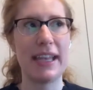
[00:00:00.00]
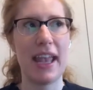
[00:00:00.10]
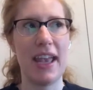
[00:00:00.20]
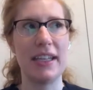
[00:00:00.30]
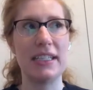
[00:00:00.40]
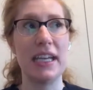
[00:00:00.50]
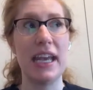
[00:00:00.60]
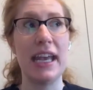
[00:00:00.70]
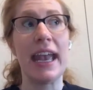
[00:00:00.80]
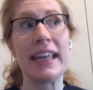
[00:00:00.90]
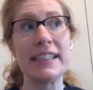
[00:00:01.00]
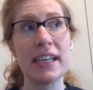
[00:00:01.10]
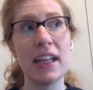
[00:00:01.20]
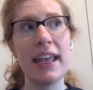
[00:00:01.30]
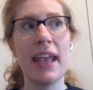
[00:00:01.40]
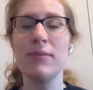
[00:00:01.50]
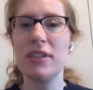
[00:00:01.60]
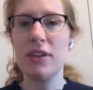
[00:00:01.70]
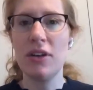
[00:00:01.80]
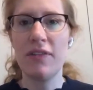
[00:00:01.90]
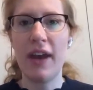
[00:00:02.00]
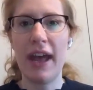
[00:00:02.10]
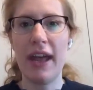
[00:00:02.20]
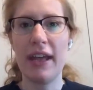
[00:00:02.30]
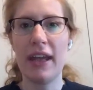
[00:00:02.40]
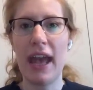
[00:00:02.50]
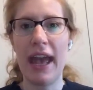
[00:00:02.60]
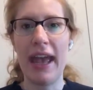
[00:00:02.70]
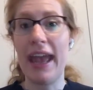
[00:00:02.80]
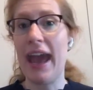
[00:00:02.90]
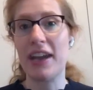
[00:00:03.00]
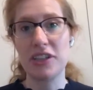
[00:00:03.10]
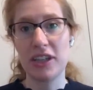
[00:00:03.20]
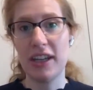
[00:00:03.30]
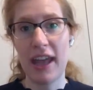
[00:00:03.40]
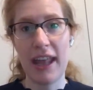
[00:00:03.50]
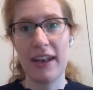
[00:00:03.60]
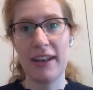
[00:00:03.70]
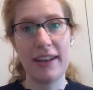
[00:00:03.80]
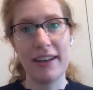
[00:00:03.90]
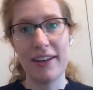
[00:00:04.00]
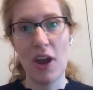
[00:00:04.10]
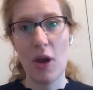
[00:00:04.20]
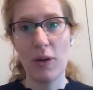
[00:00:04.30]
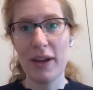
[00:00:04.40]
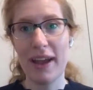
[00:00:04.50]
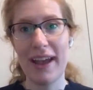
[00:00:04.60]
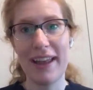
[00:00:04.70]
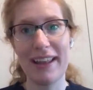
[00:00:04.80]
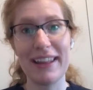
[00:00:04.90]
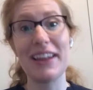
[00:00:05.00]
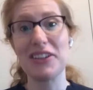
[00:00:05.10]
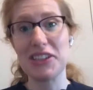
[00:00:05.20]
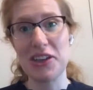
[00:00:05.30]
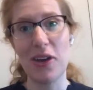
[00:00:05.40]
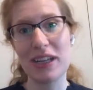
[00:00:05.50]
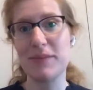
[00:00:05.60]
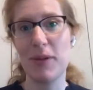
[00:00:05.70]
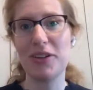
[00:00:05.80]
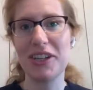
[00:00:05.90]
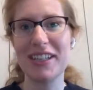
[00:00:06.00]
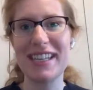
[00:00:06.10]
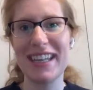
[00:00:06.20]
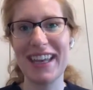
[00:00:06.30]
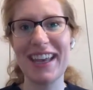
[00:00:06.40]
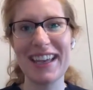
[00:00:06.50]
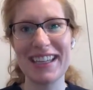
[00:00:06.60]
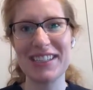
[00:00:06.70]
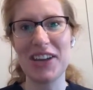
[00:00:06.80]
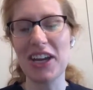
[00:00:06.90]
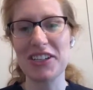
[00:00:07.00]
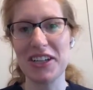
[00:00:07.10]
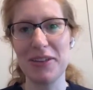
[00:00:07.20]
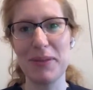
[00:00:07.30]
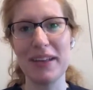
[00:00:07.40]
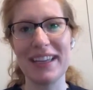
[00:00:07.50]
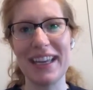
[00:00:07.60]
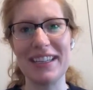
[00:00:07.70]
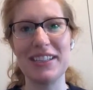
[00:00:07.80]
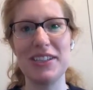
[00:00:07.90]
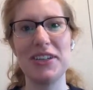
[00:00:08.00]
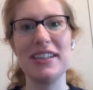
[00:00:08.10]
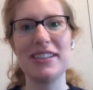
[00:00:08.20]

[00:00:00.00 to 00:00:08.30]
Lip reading: And until I came to UNIFI, I actually had little to no exposure to the construction and building industry.